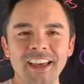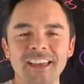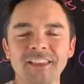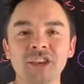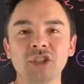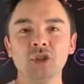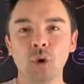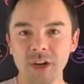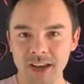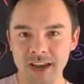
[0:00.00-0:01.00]
the
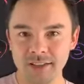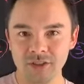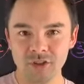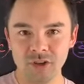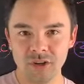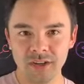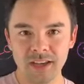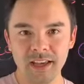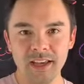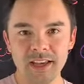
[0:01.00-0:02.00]
short answer
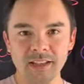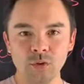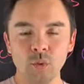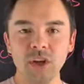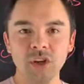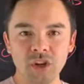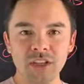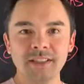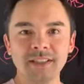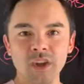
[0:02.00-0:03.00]
is we could
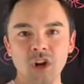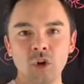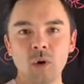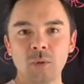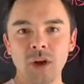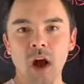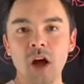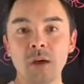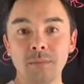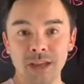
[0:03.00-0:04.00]
consider what we
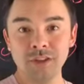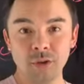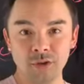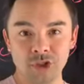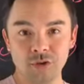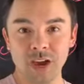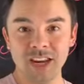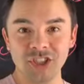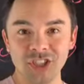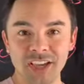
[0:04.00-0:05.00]
call a placeholder
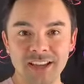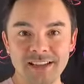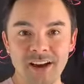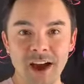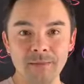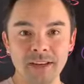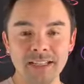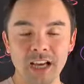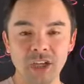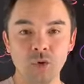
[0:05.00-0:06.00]
strategy. Now, I'm going to
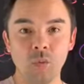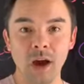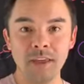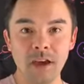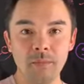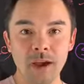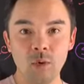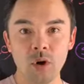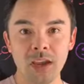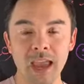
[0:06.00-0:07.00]
tell you why that might
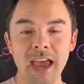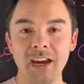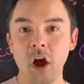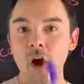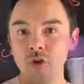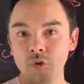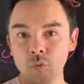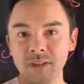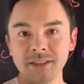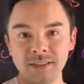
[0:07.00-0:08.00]
work and all the
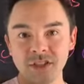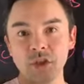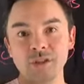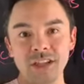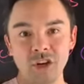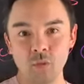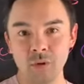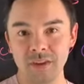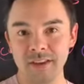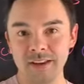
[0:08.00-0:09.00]
risks associated
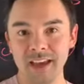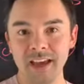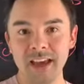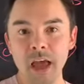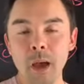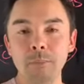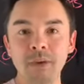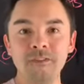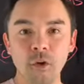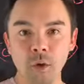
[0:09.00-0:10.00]
with it, okay?
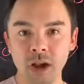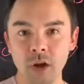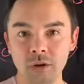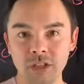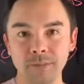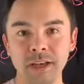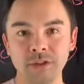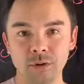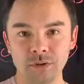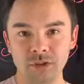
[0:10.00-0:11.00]
Before I go into
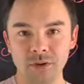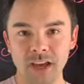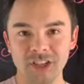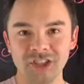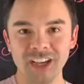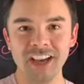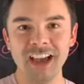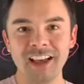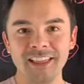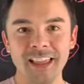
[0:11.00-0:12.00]
placeholder strategy,
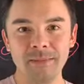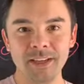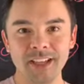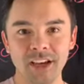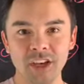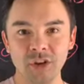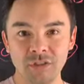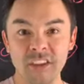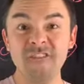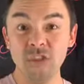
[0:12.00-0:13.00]
let me tell you
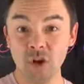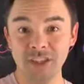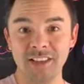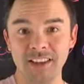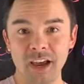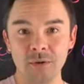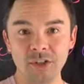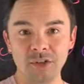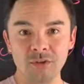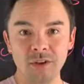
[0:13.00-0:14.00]
the first thing that I would do.